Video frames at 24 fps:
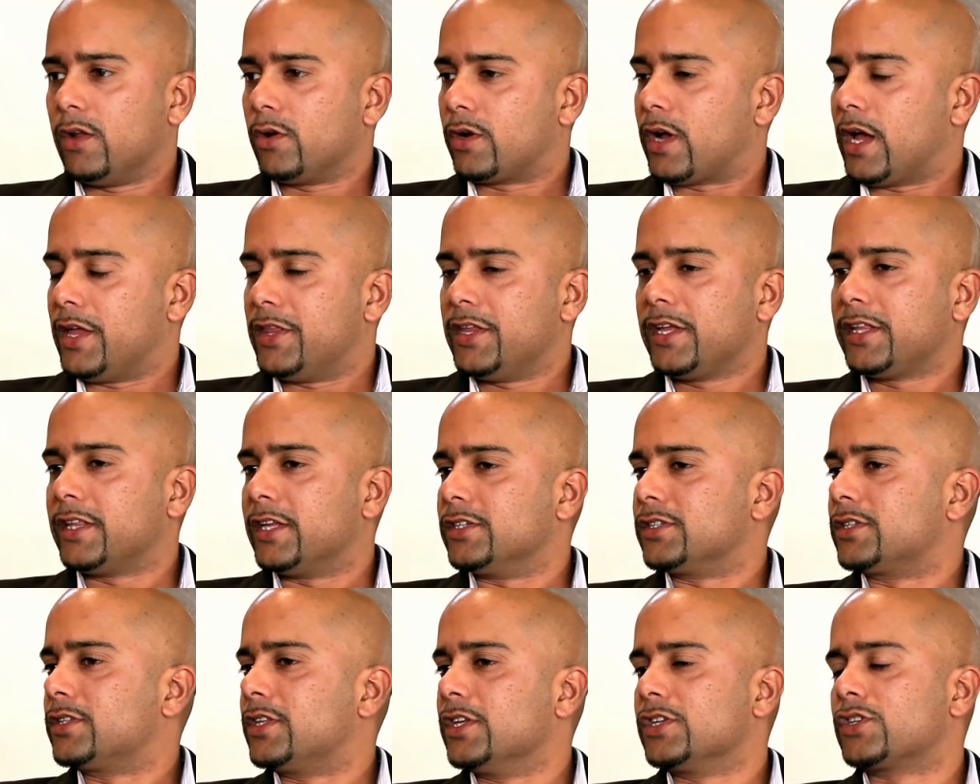look, I think
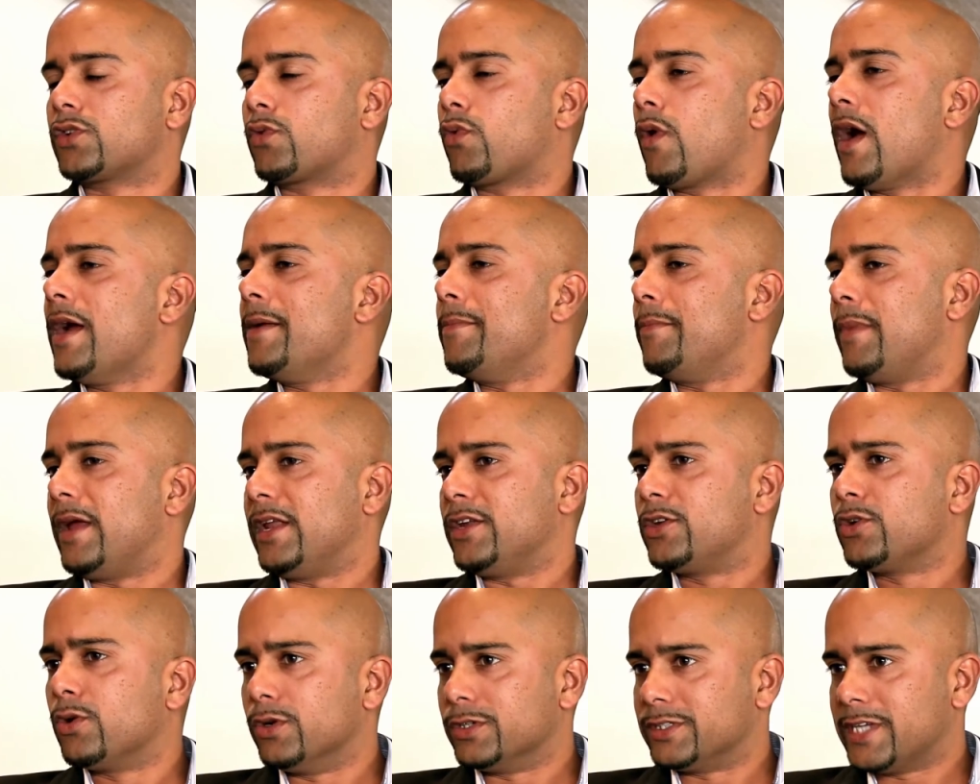there's great
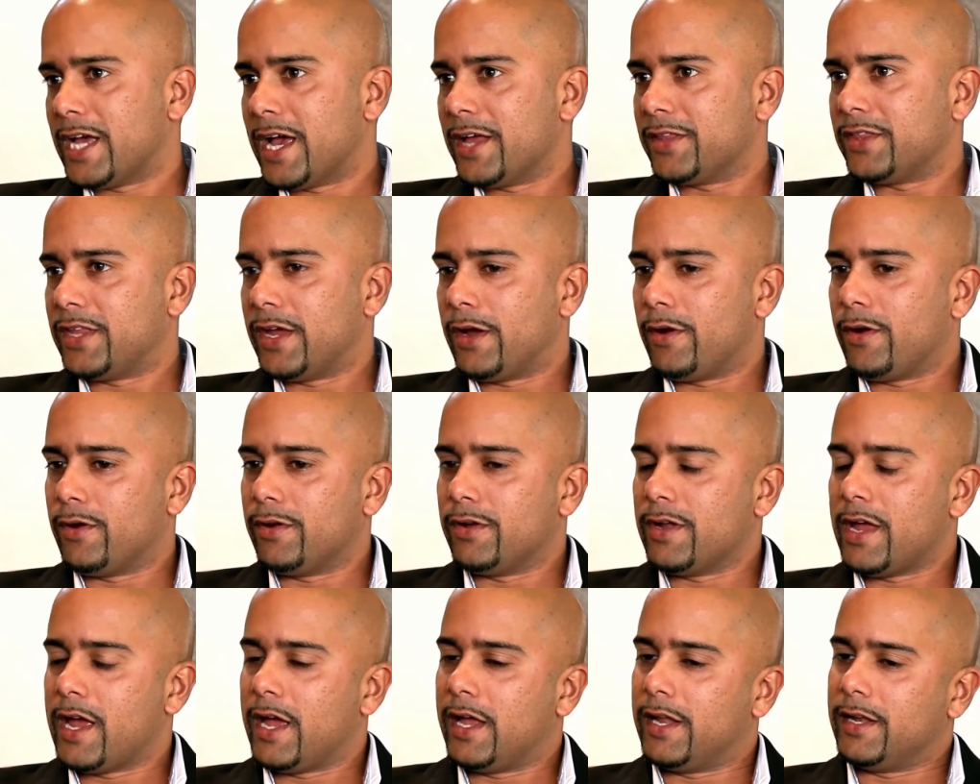mentors out there
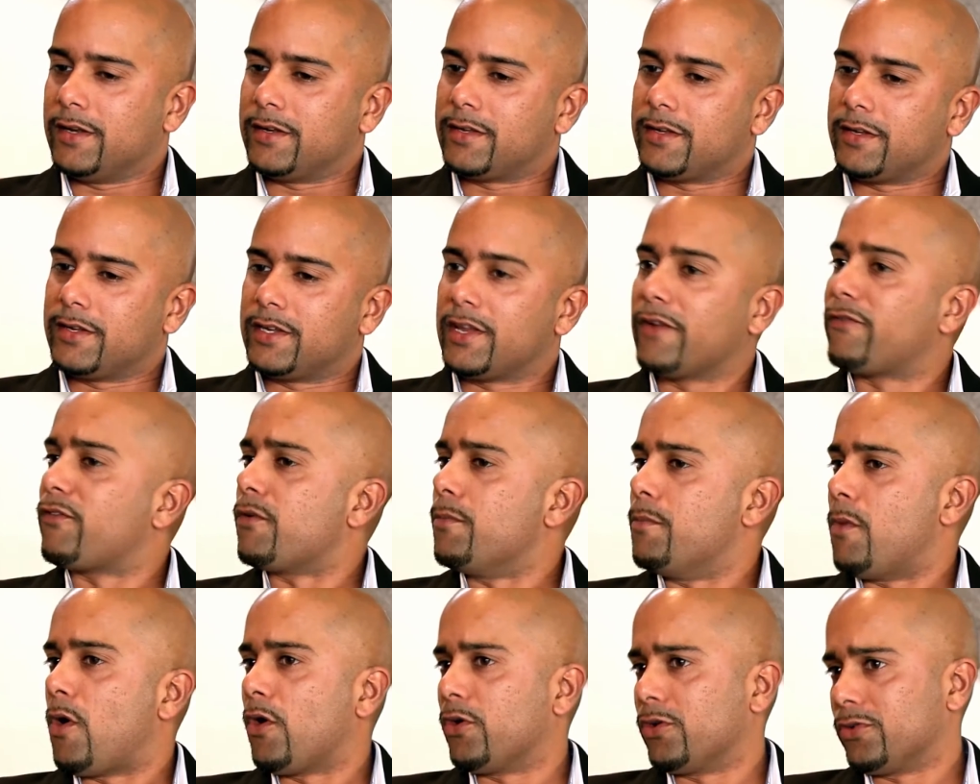and
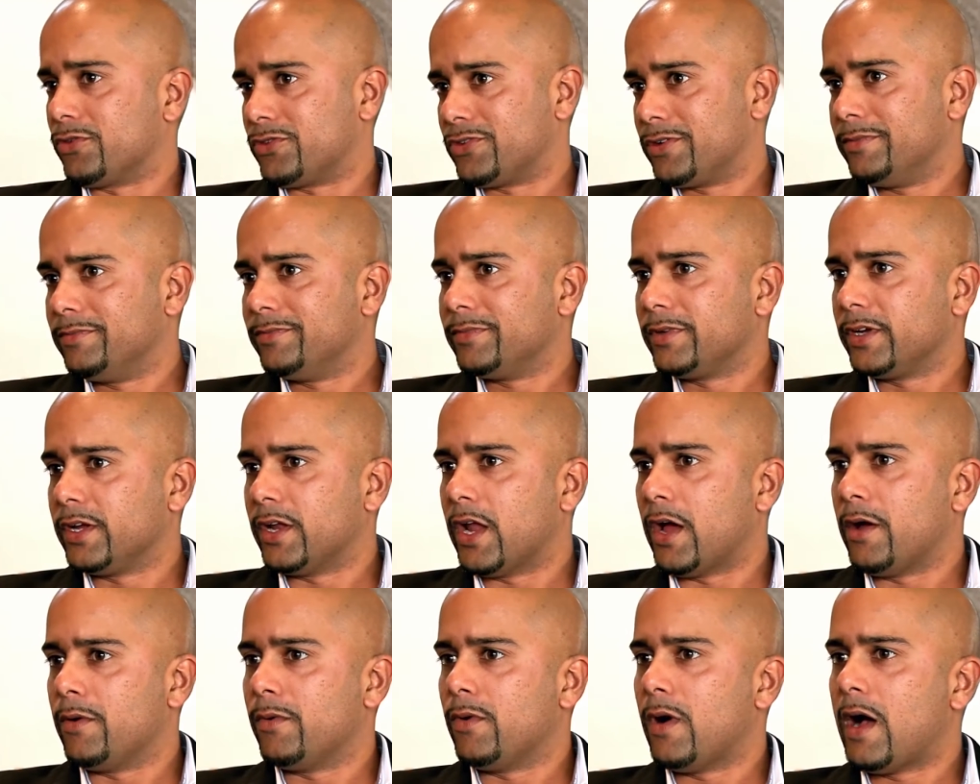different models.
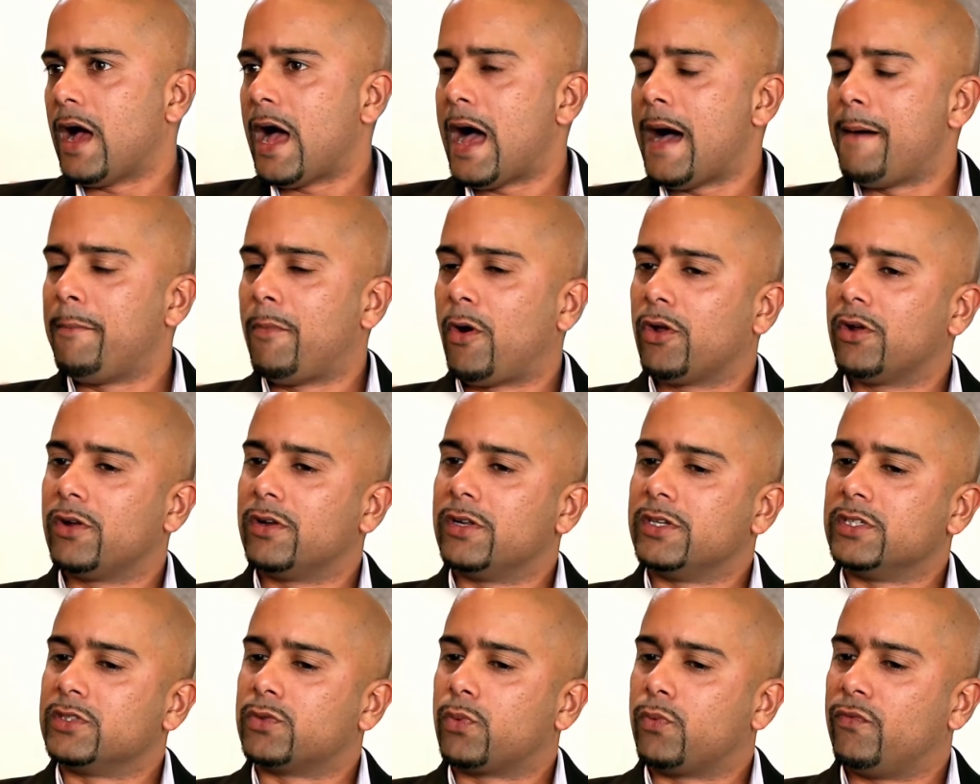You know, our
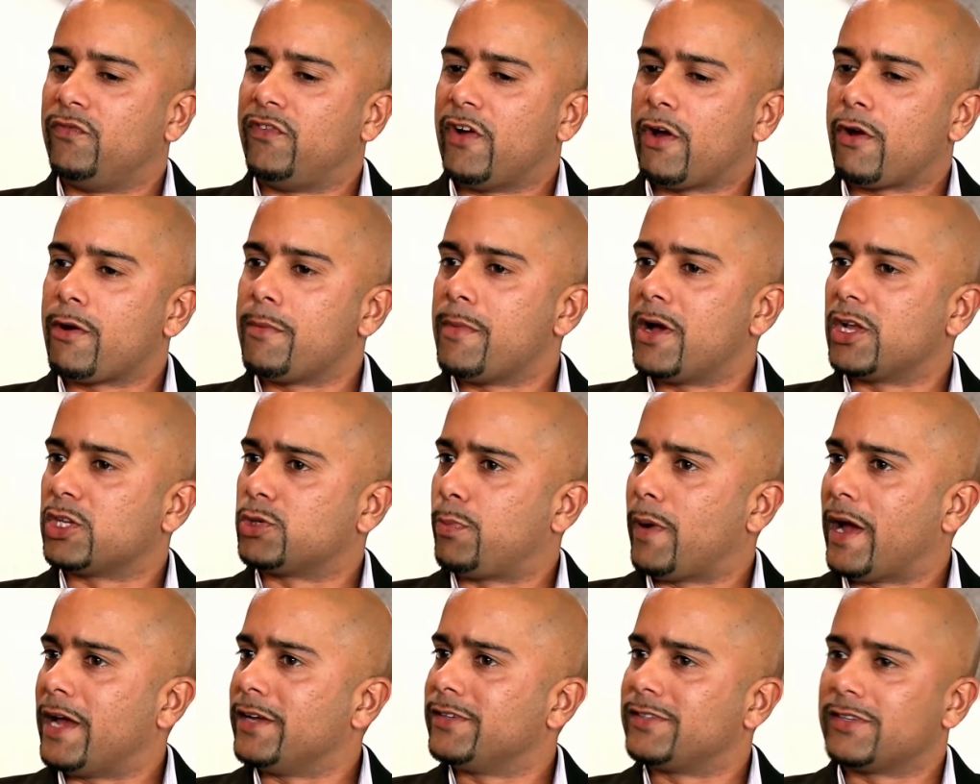model is very
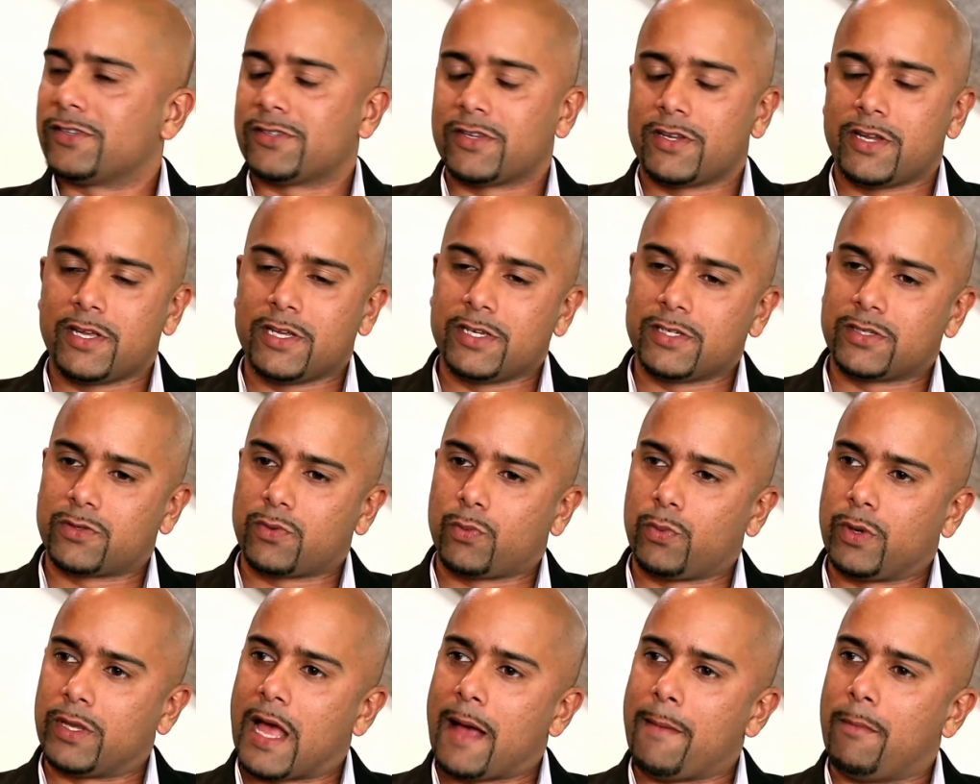much based, as it
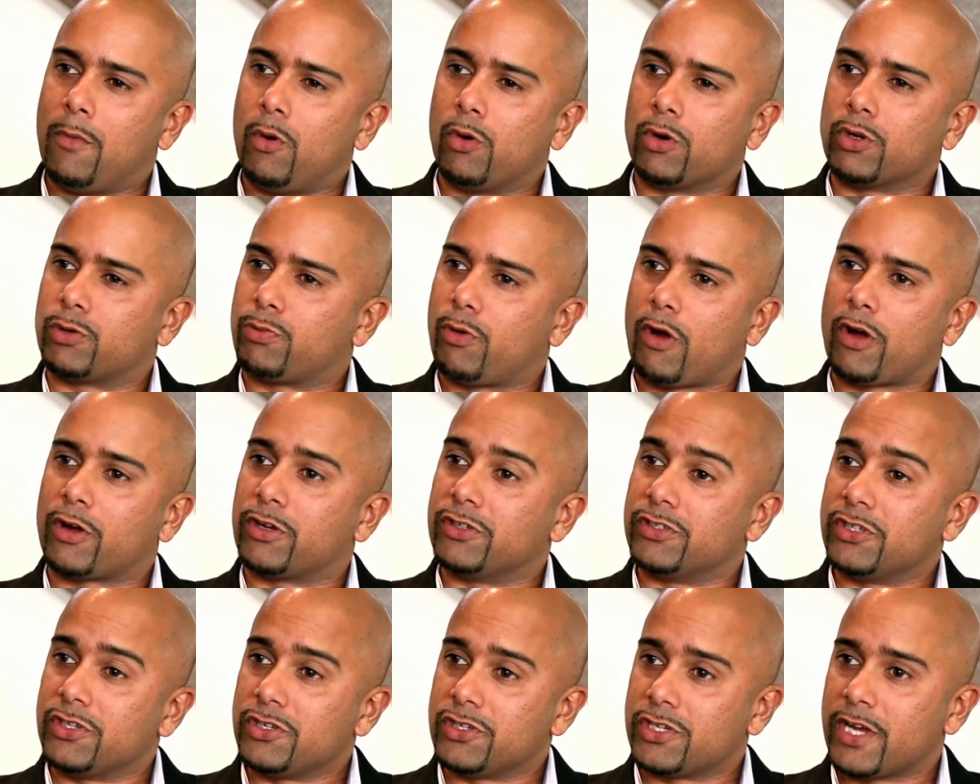is with our mortgage
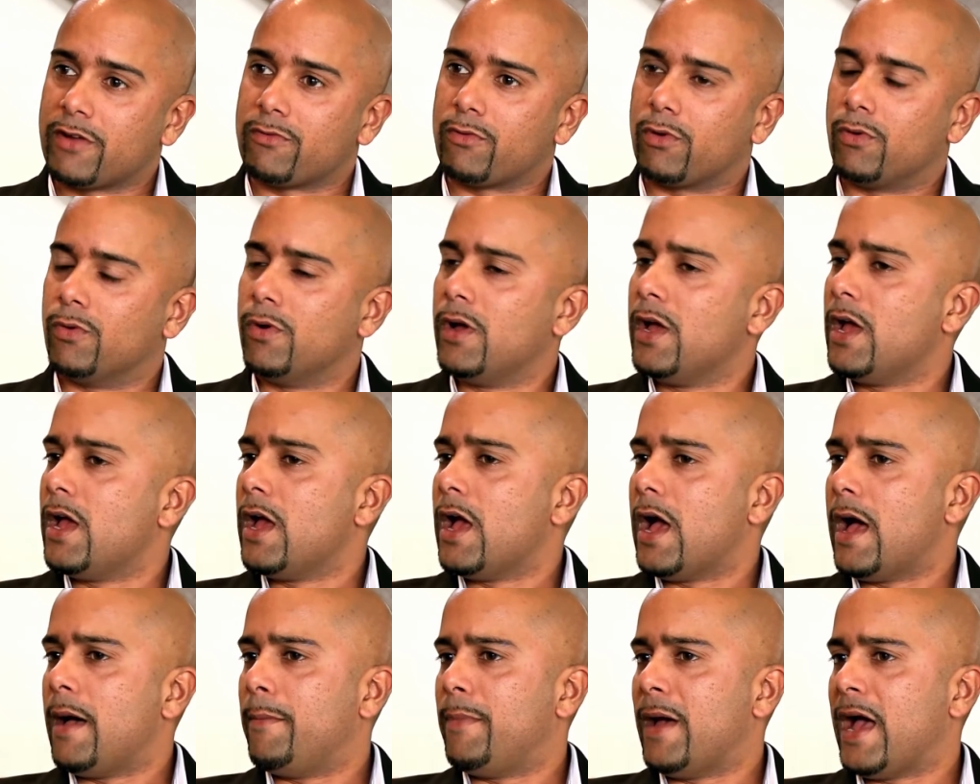brokers in general,
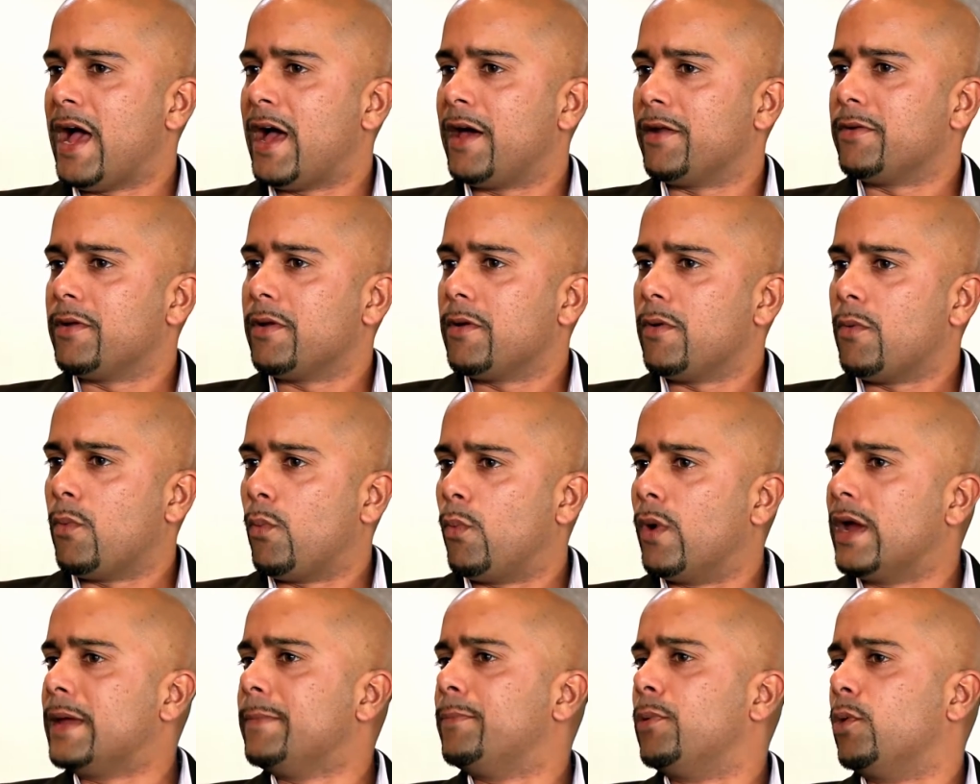about
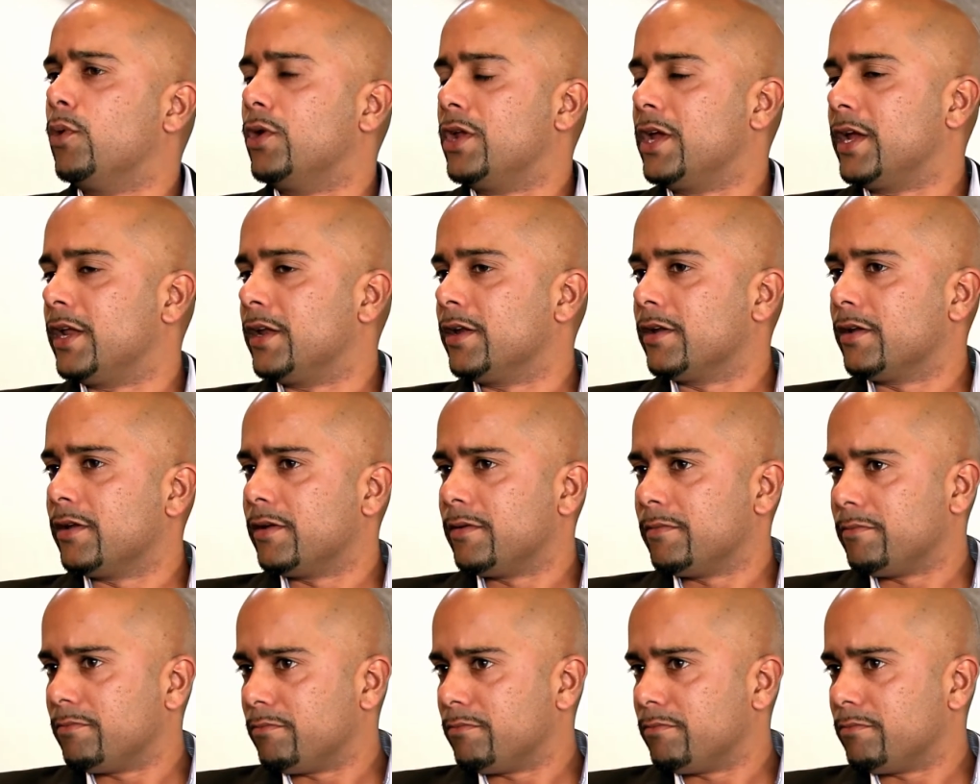we put in